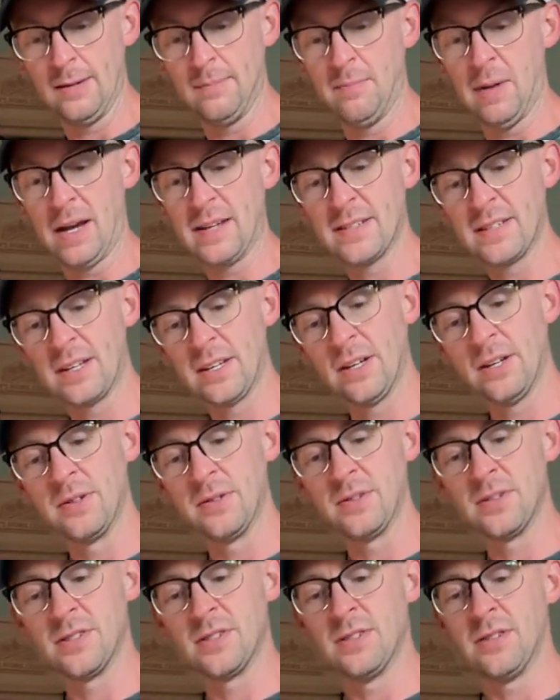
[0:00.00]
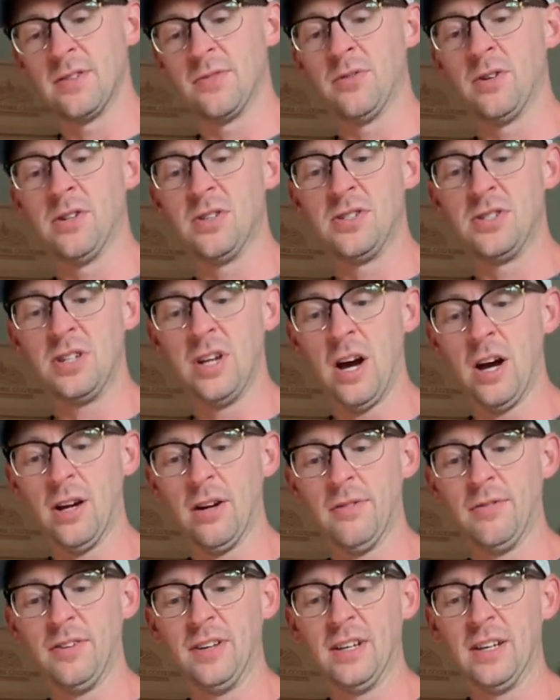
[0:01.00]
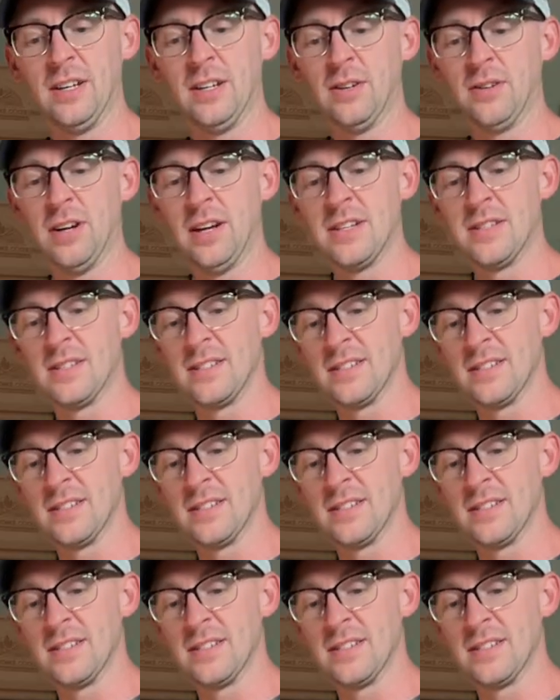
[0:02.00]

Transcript: Mexico's diverse geography creates